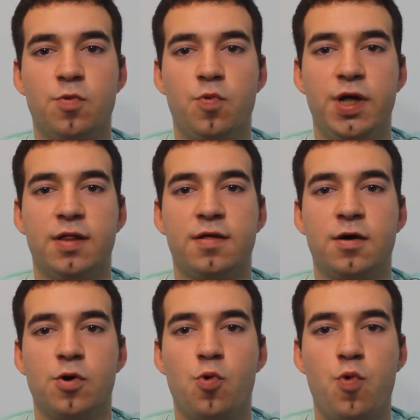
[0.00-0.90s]
with
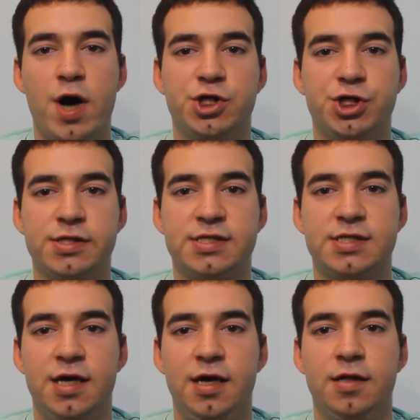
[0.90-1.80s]

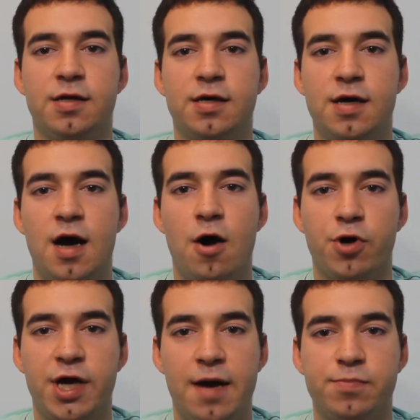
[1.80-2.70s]
questions in
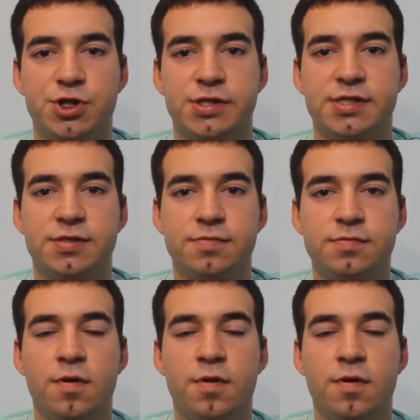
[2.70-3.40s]
our captions.